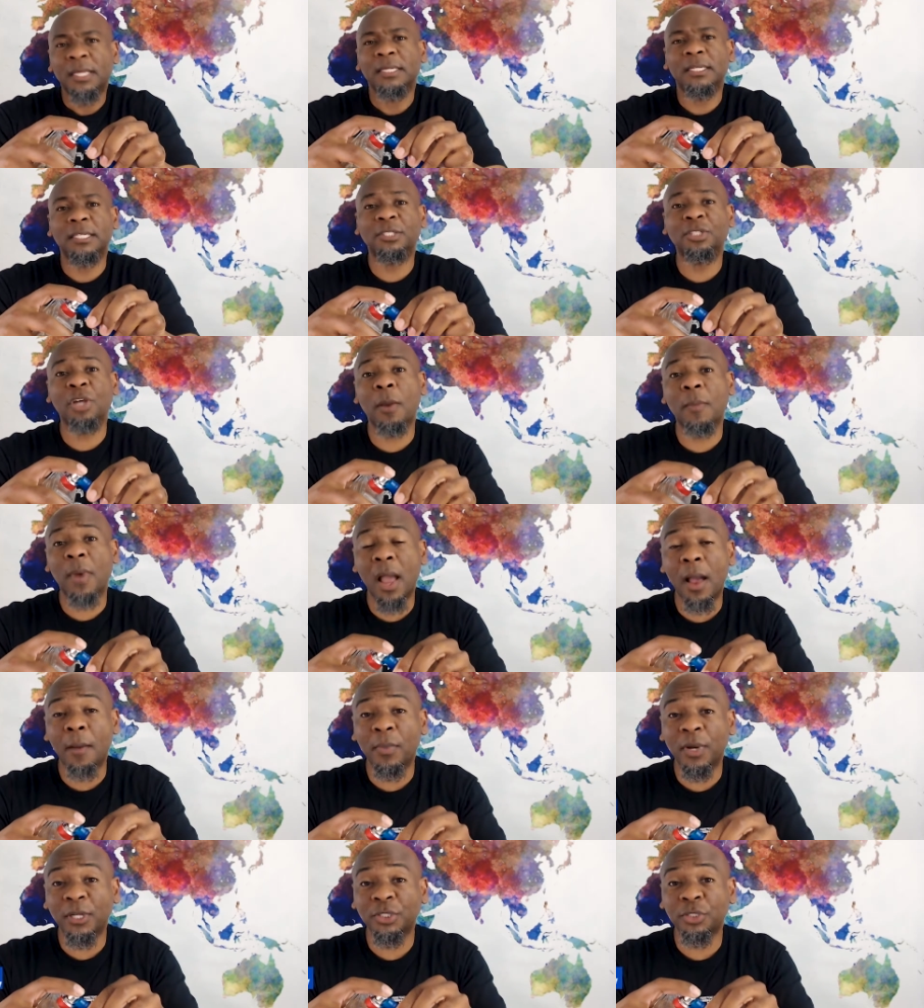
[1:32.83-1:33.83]
determine
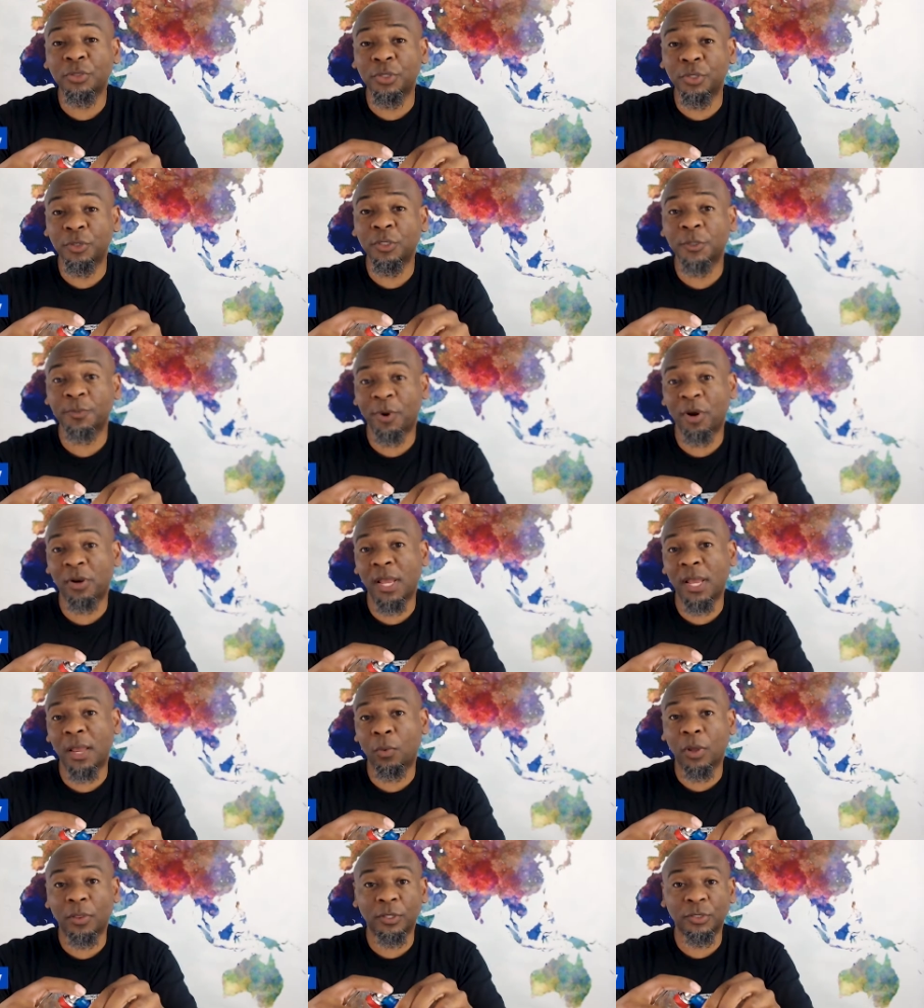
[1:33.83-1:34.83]
how much you use per
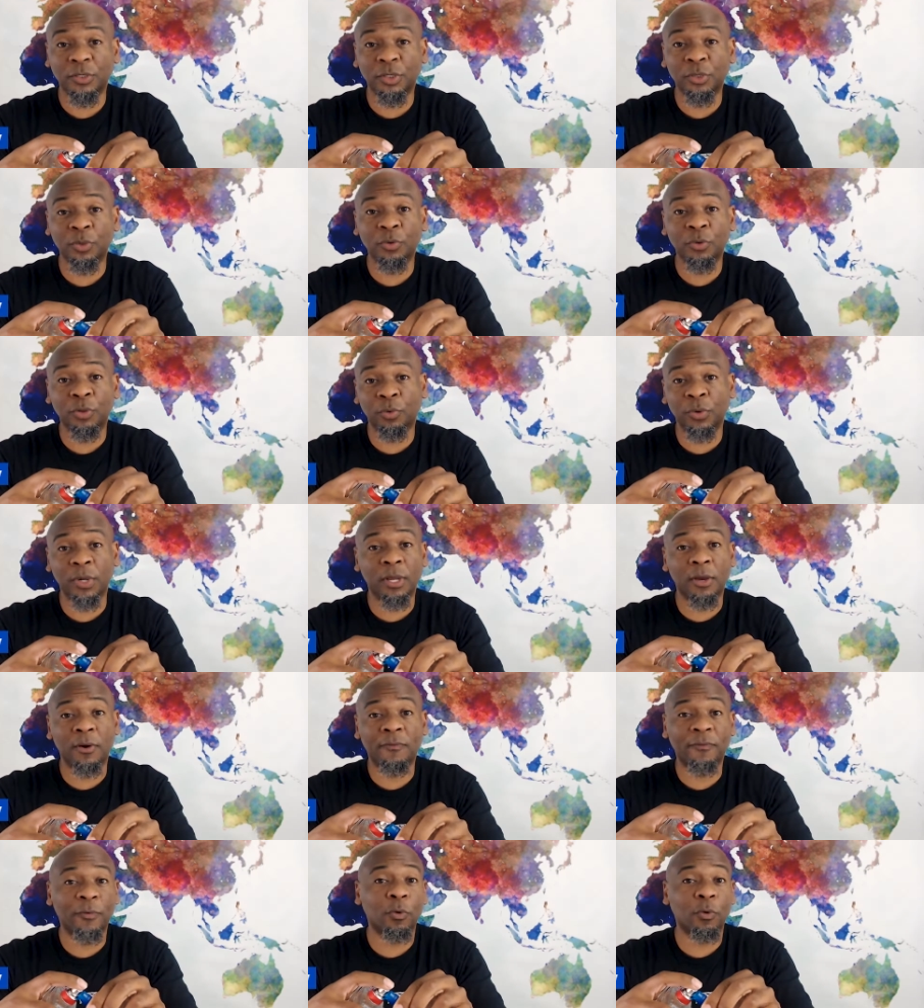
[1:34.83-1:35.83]
day, whether it's 2, 3,
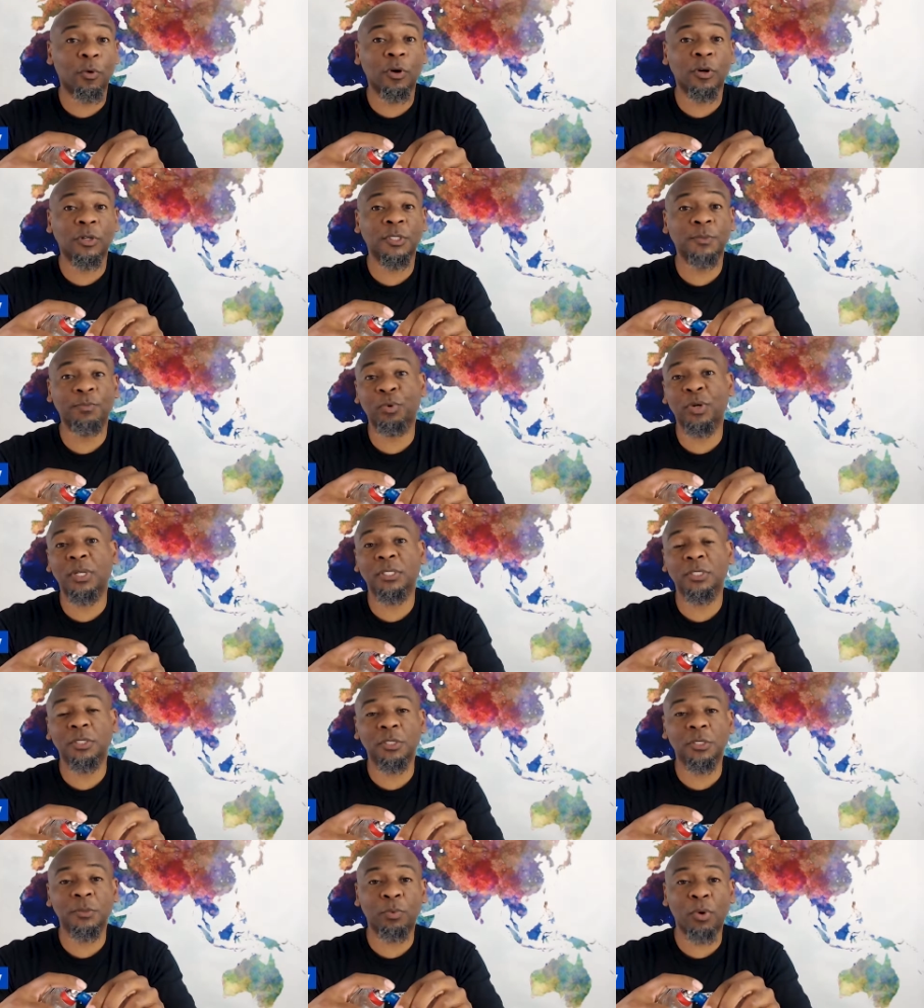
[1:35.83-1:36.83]
or 4
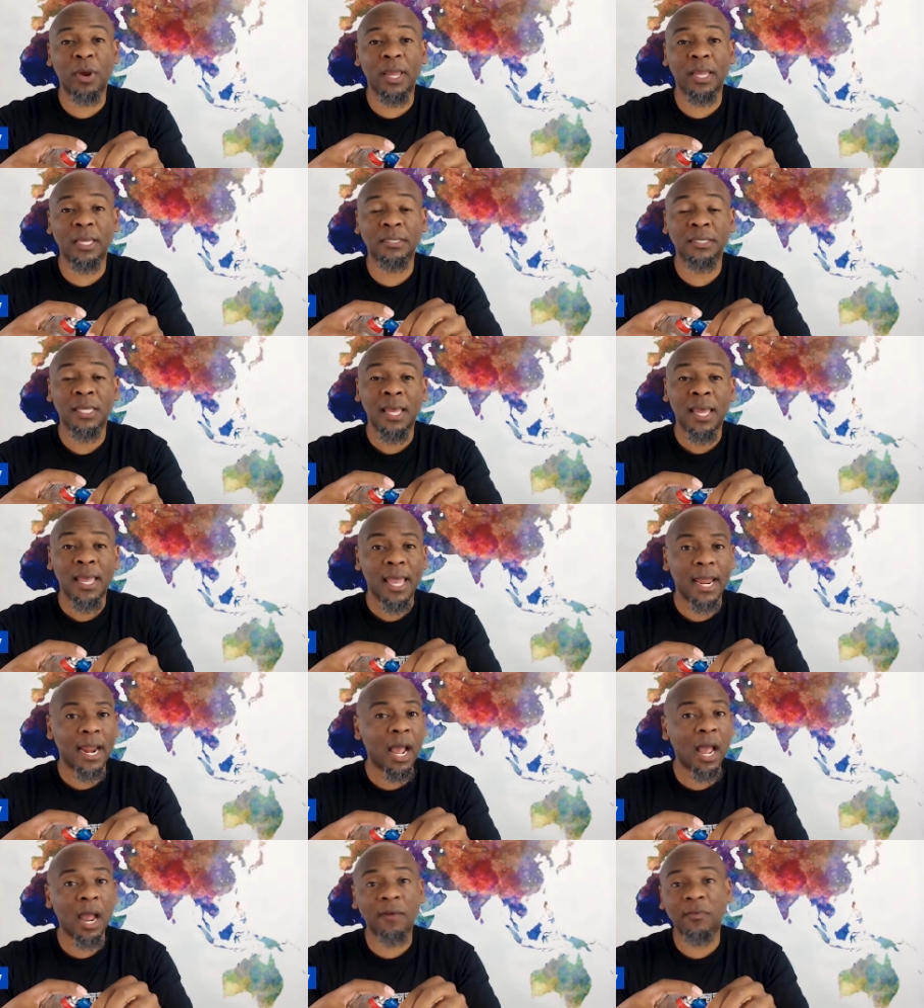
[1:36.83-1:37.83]
spritz or sprays, and
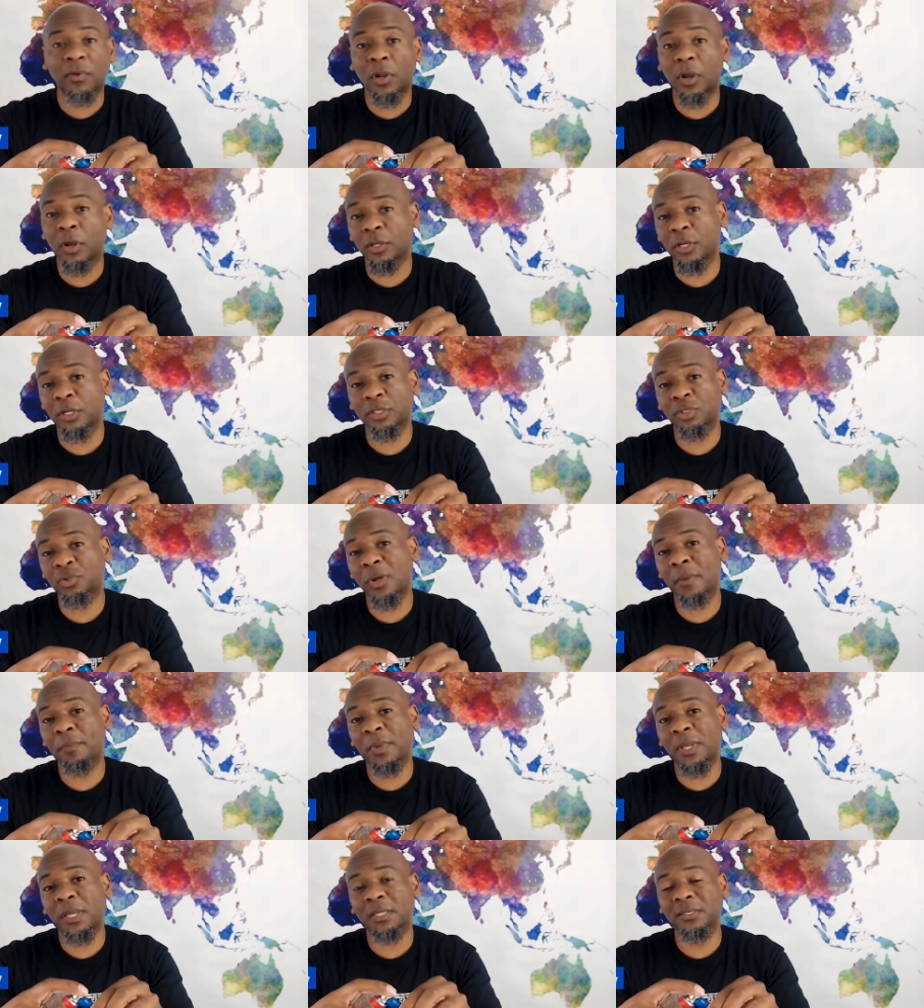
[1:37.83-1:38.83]
however long your
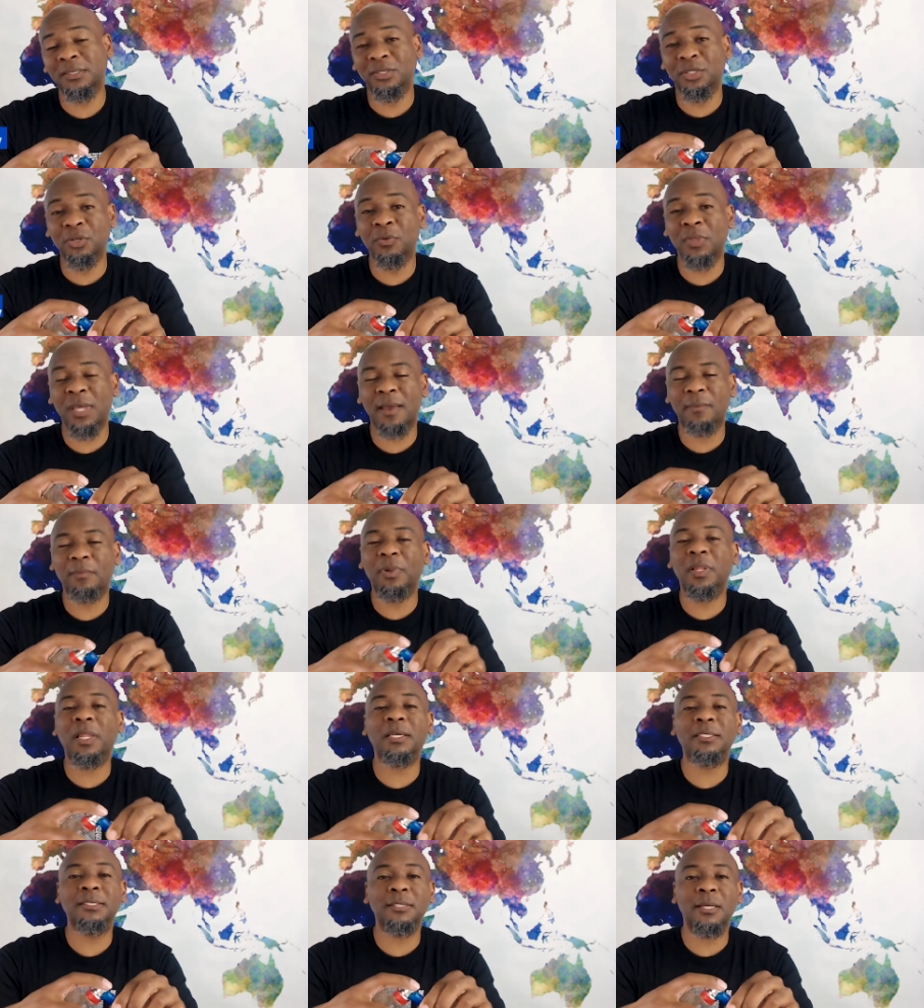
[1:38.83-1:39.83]
trip is, do that
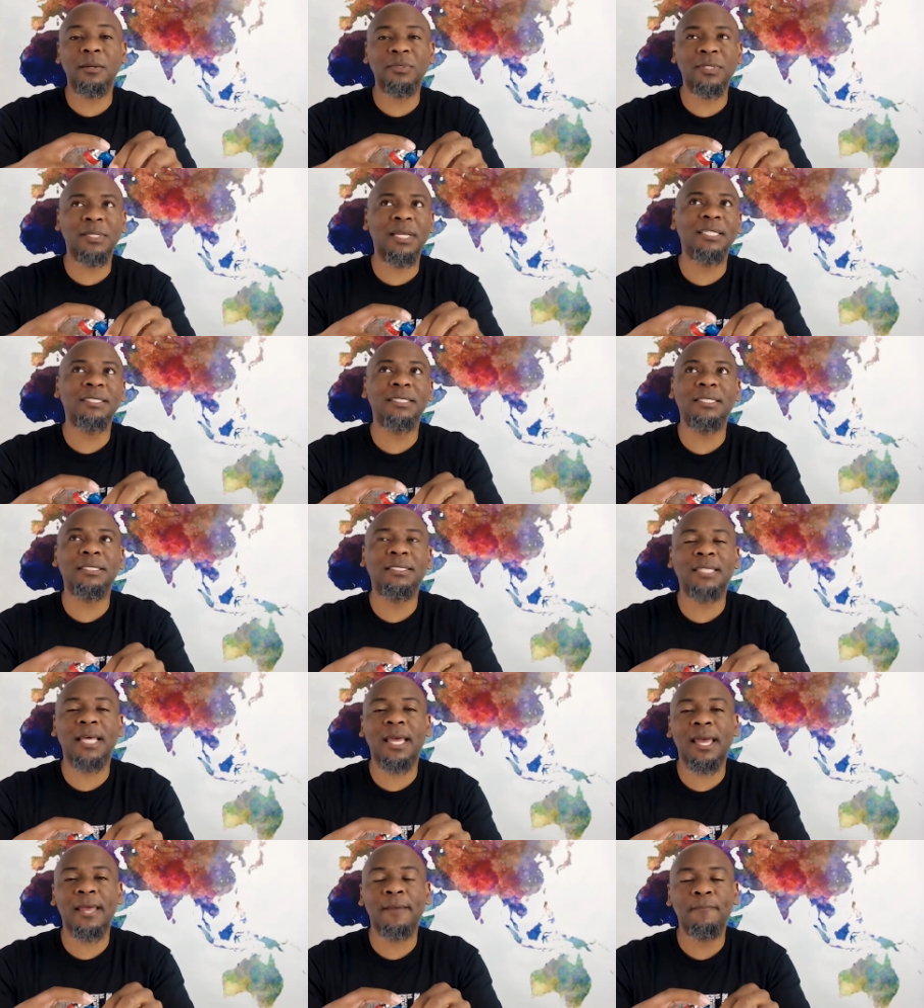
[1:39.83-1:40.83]
plus some. So let's just
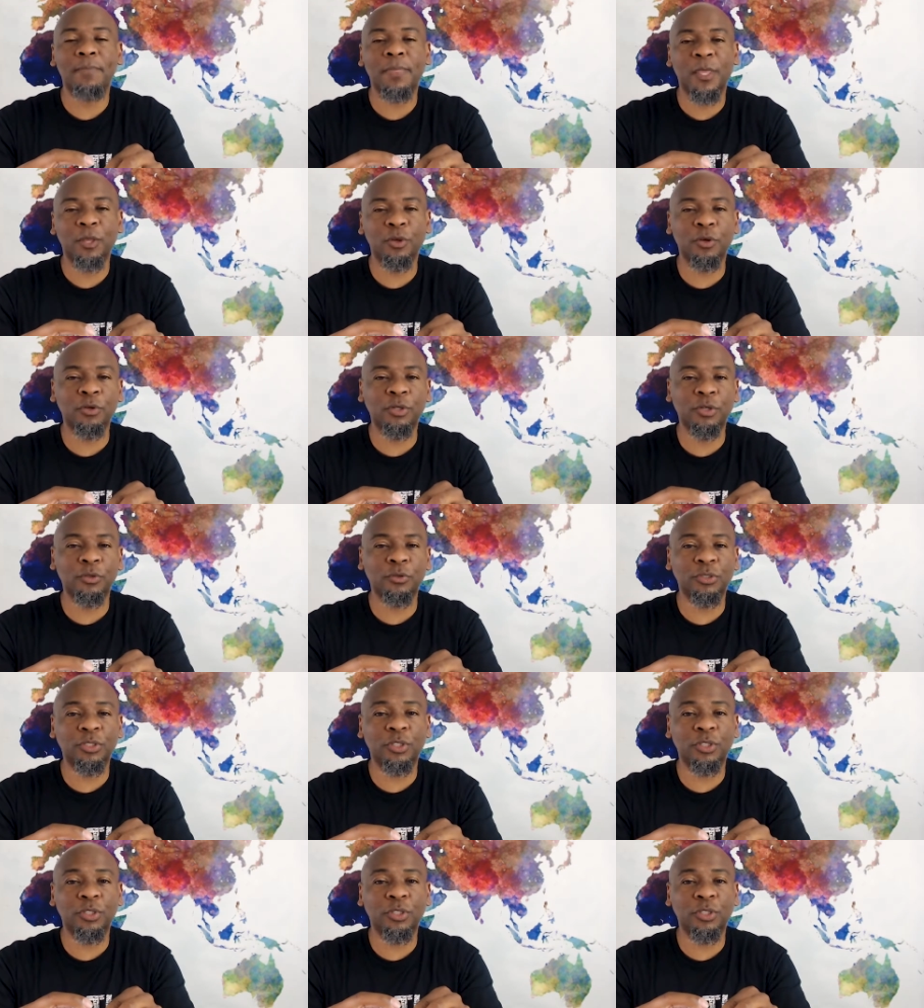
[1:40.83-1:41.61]
say you use